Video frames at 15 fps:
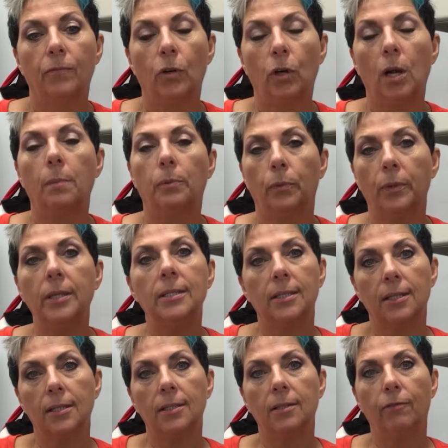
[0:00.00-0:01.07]
For a couple of
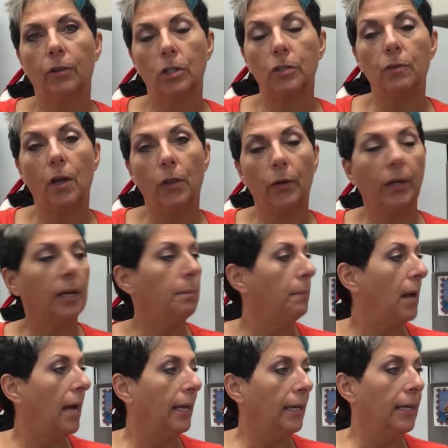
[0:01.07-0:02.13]
reasons. First of all, they're going to
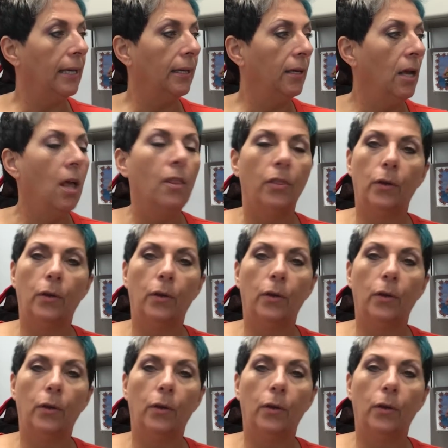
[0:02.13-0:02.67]
buy in.